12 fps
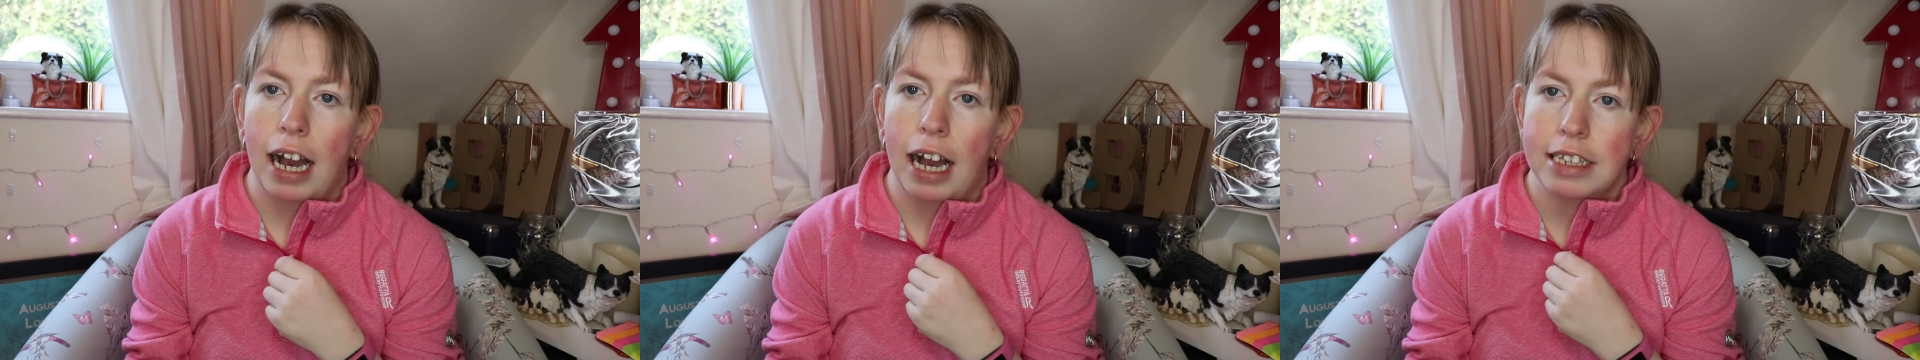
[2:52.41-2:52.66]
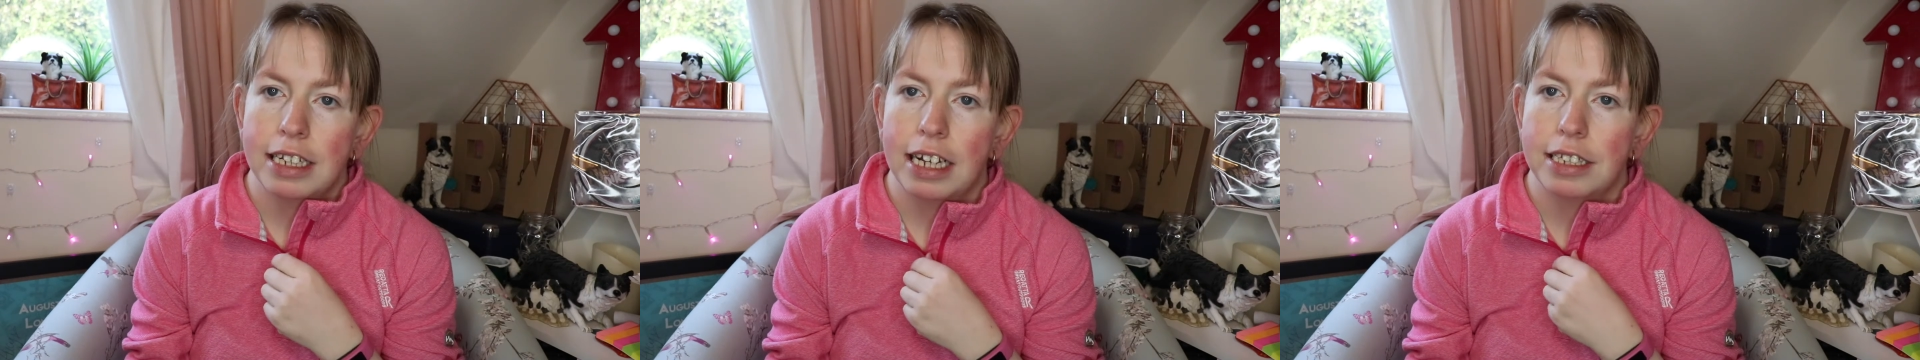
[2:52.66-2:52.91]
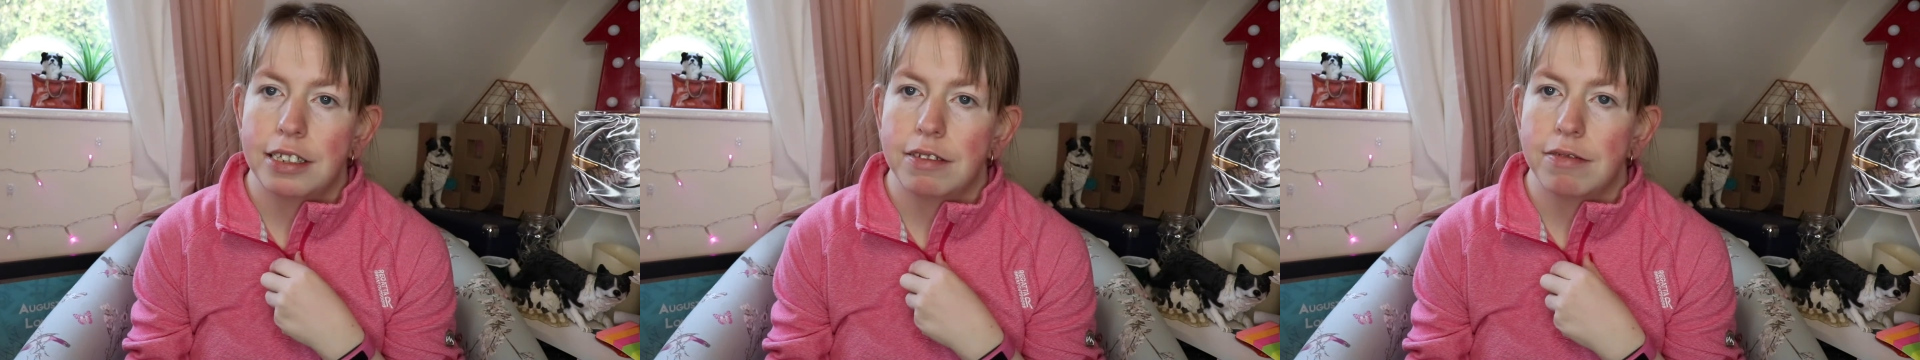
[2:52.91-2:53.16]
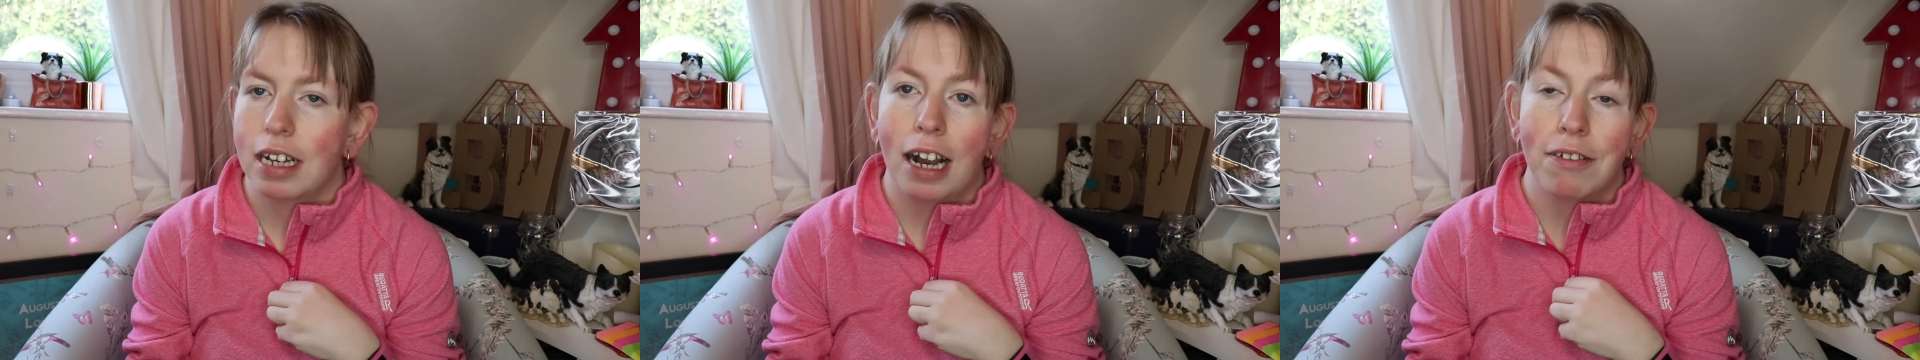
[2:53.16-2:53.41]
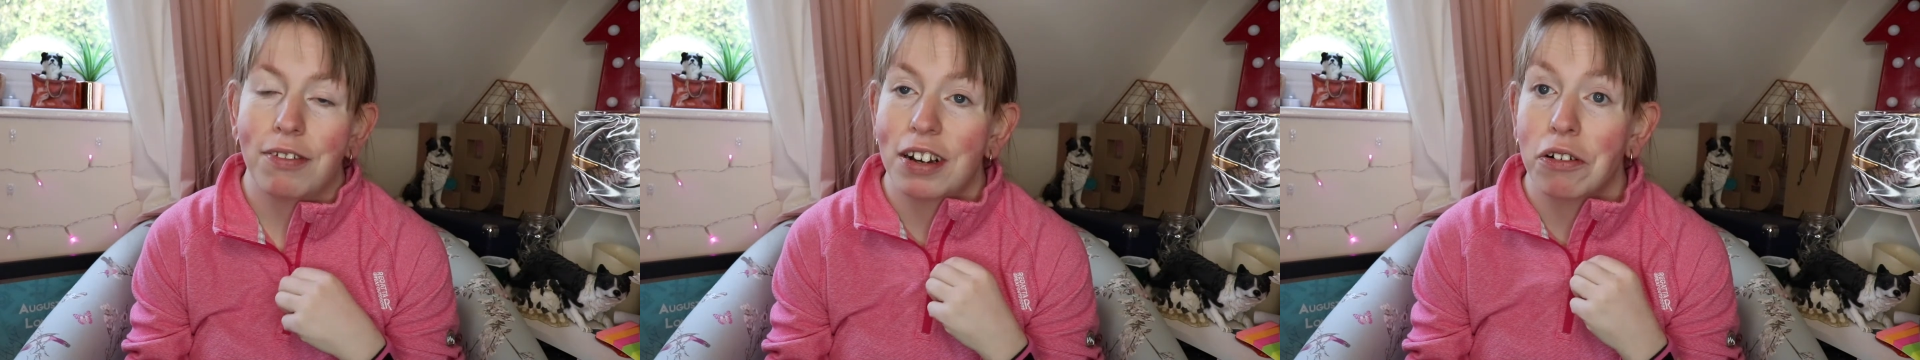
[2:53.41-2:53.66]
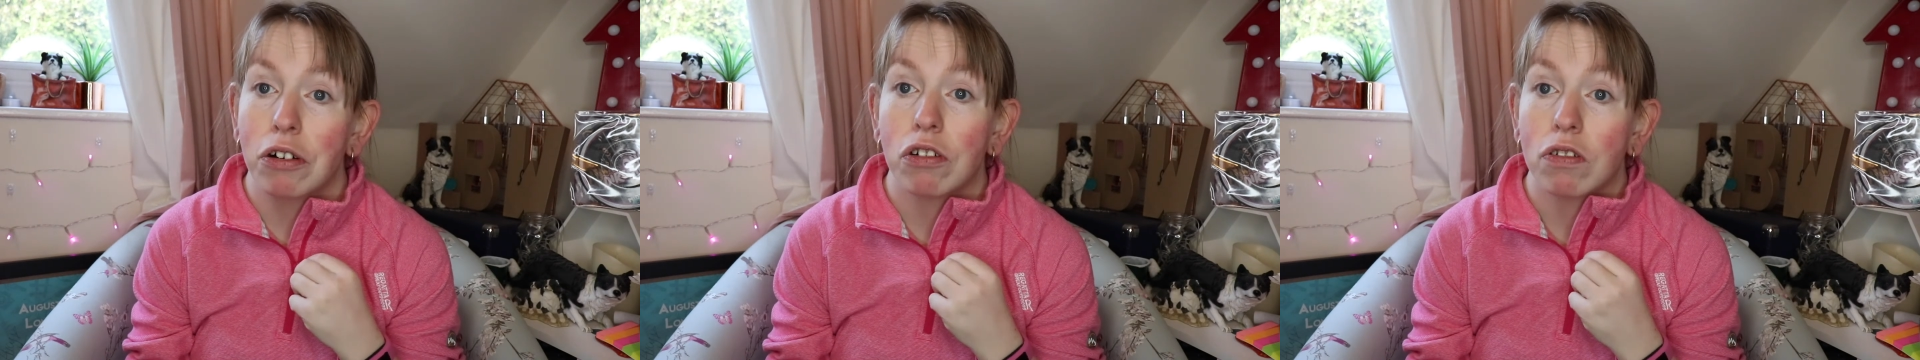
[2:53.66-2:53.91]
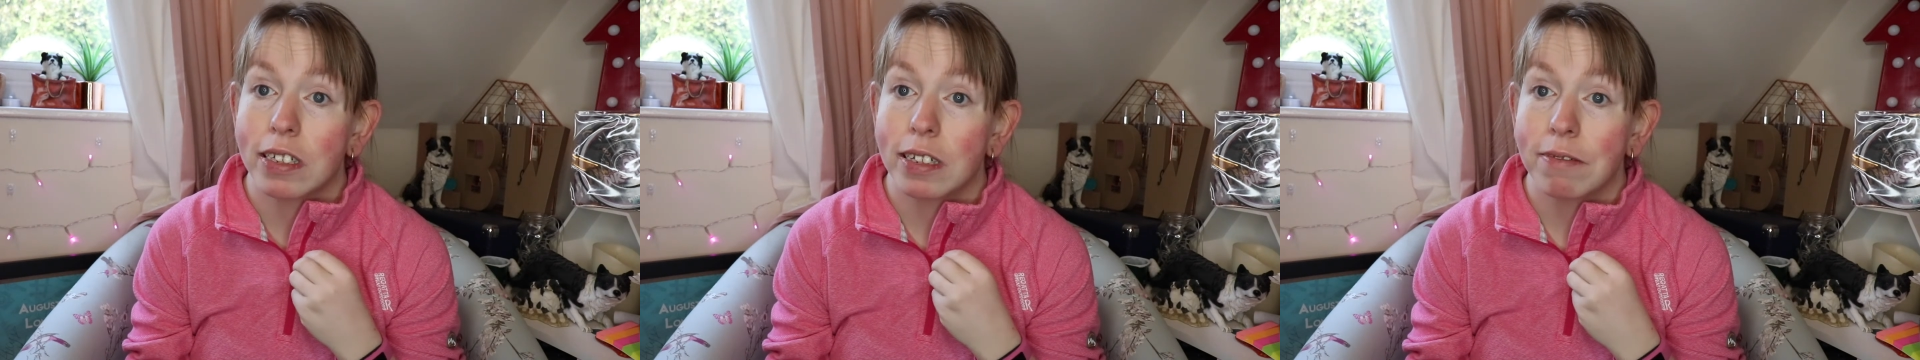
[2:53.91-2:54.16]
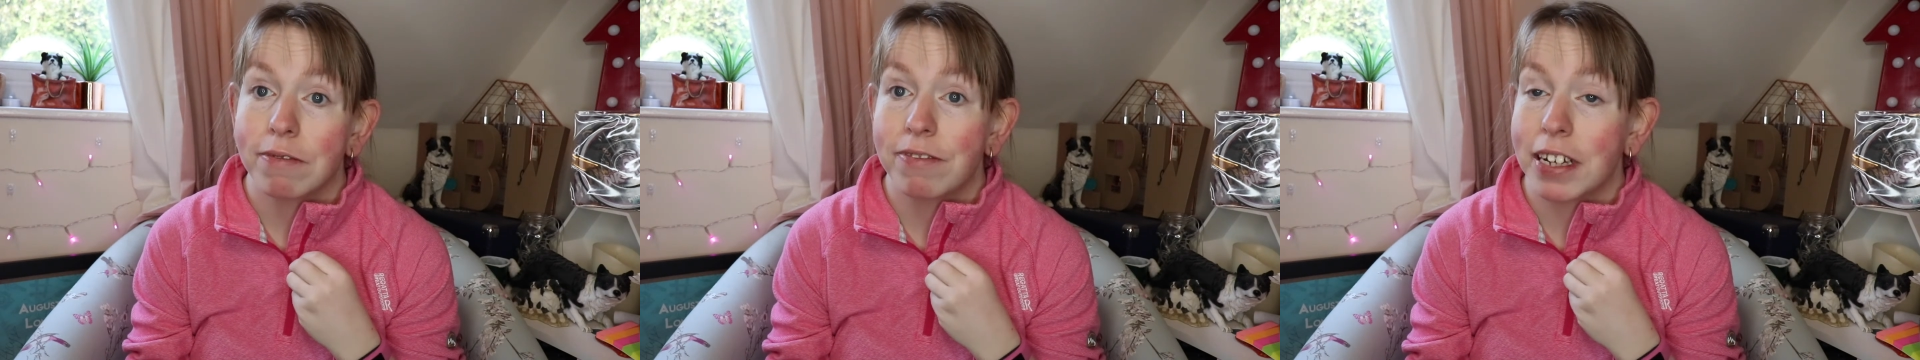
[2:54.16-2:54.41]
and then other awkward
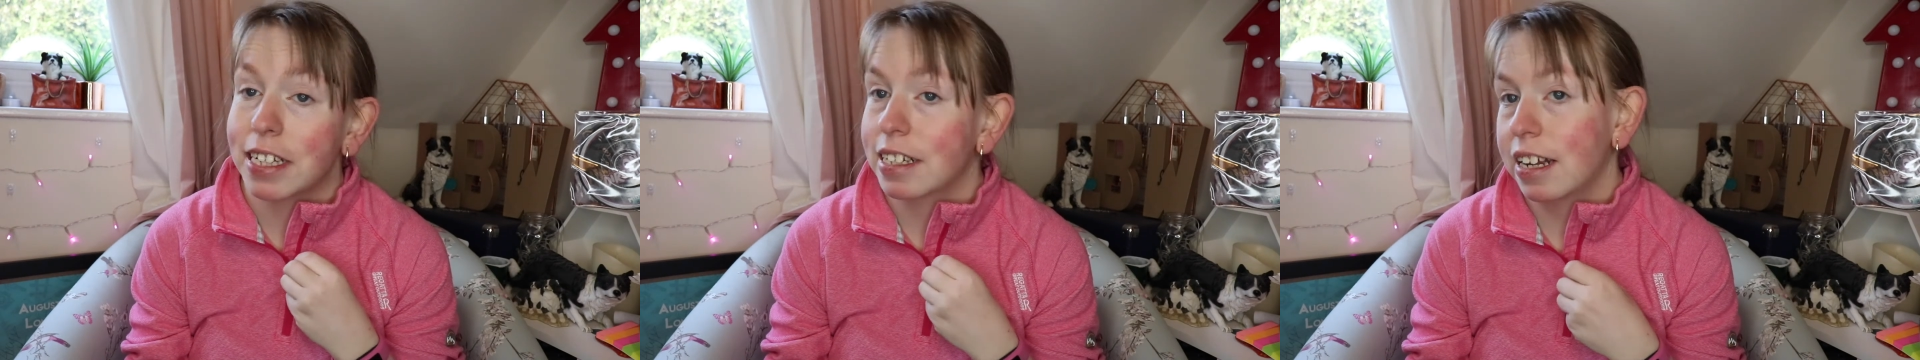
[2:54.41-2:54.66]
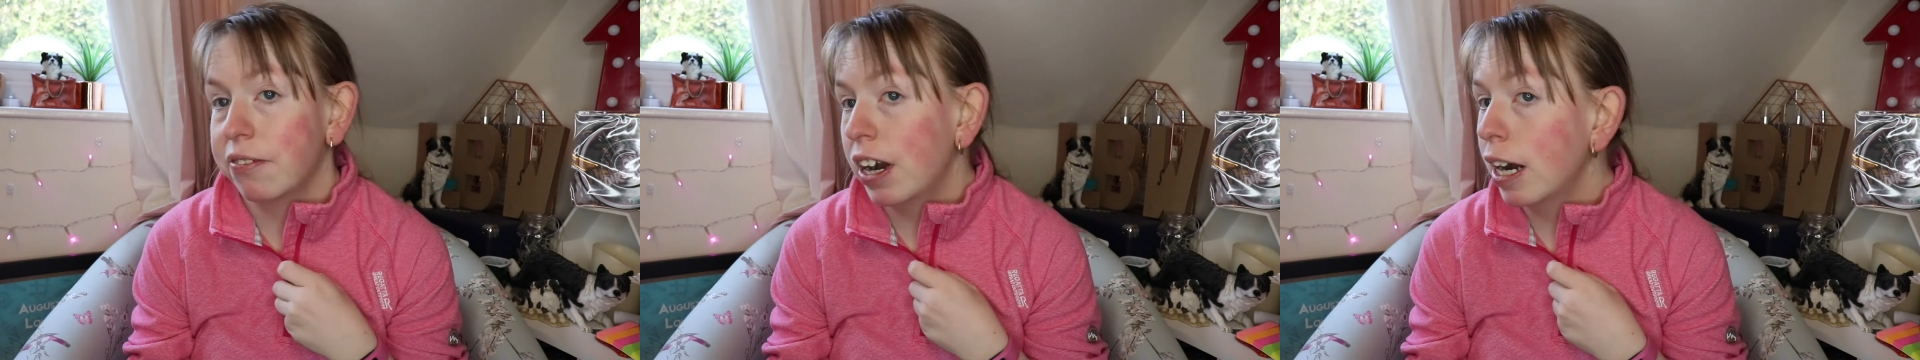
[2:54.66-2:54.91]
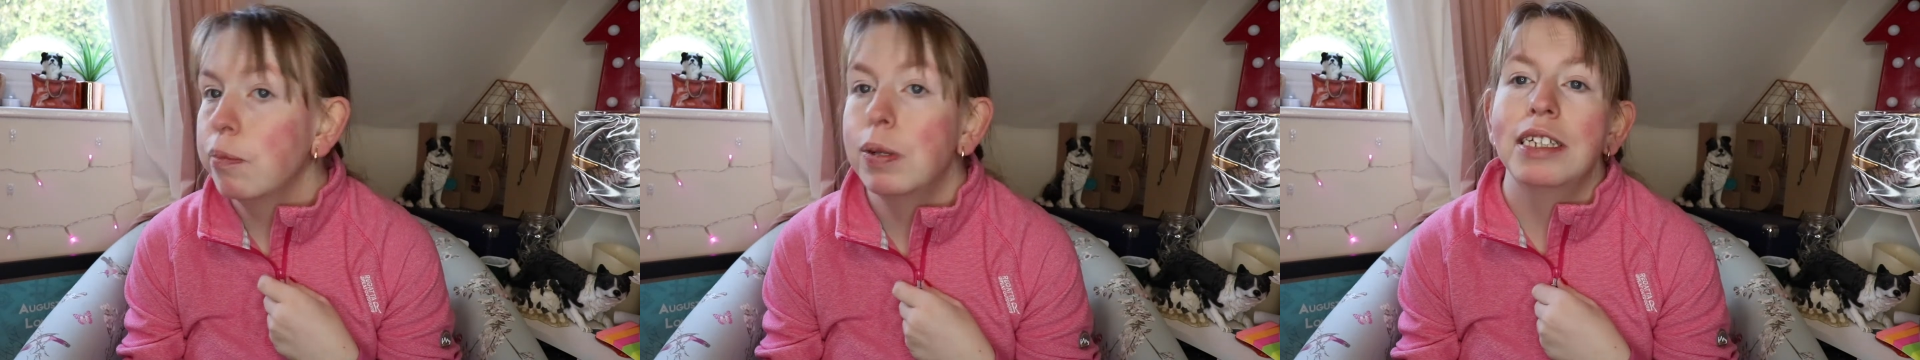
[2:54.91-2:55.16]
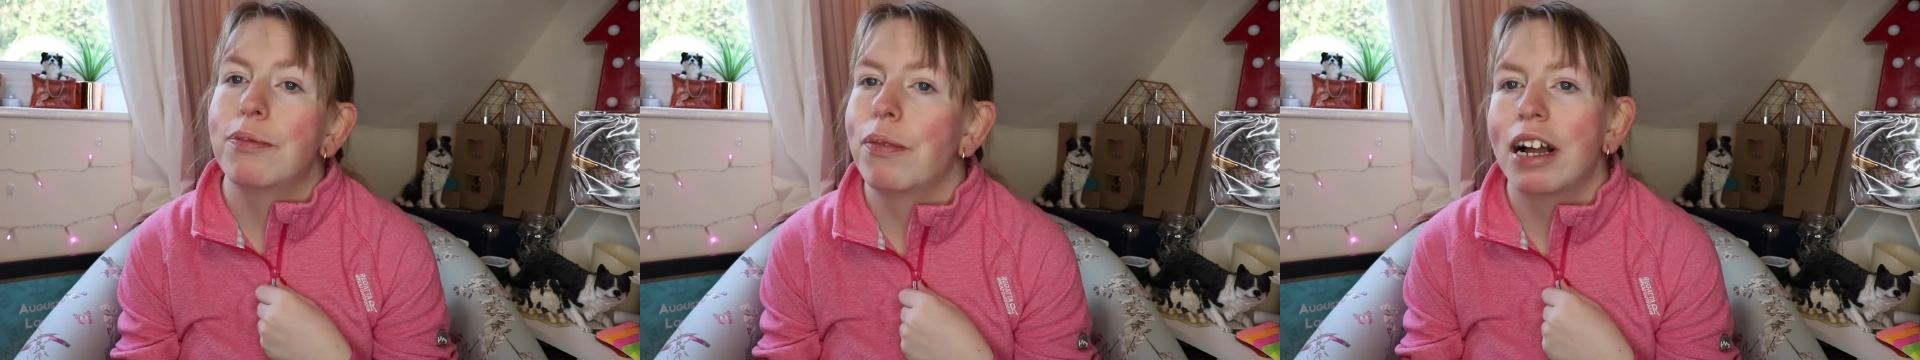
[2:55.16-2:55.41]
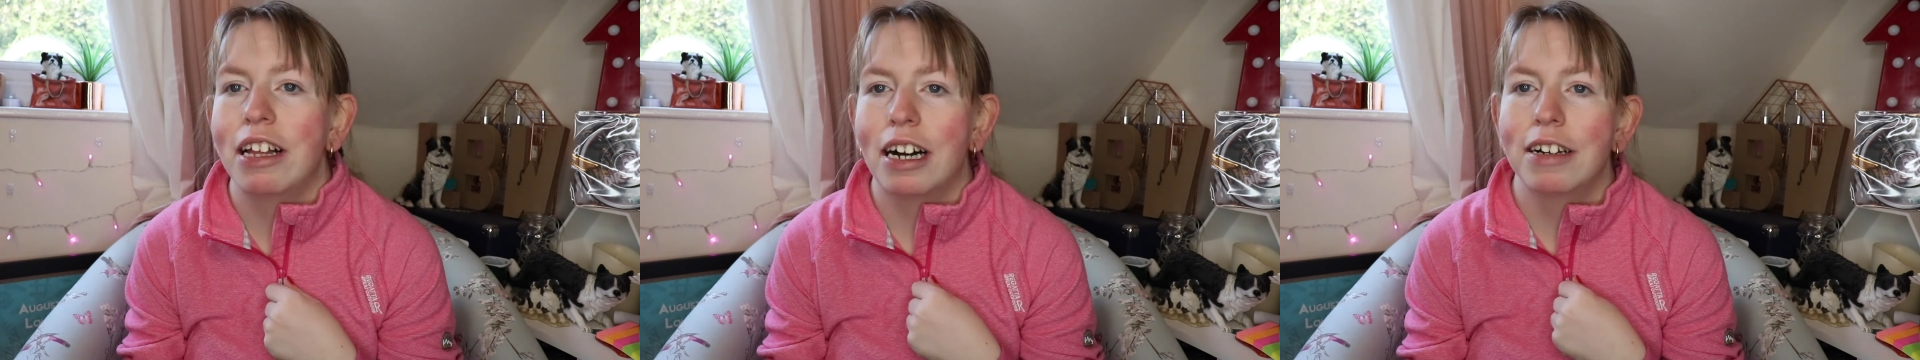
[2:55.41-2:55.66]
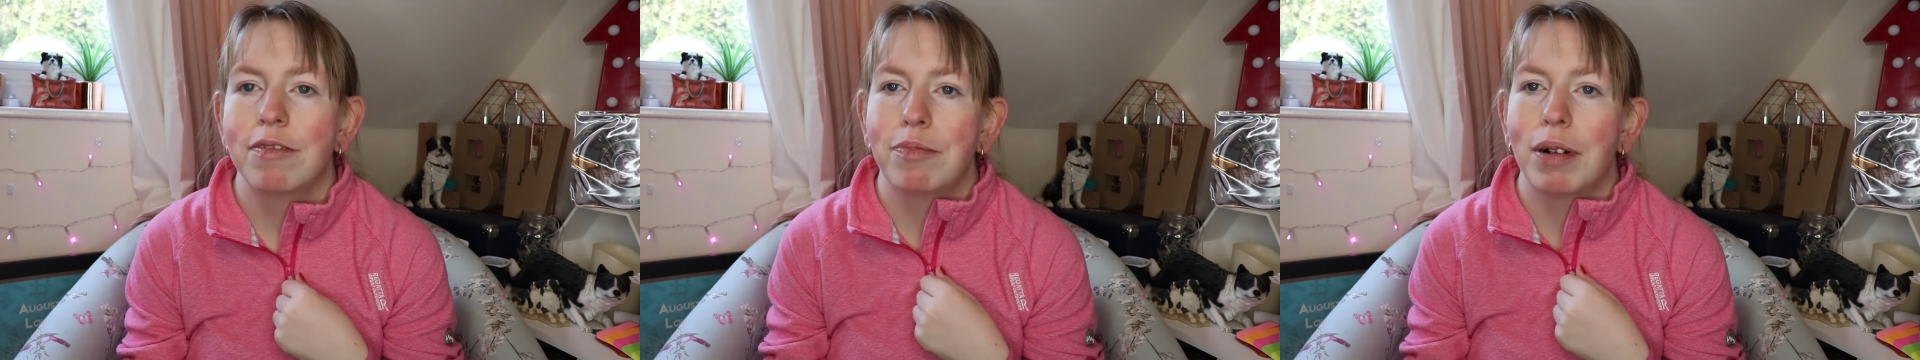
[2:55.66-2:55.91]
things have happened in my life,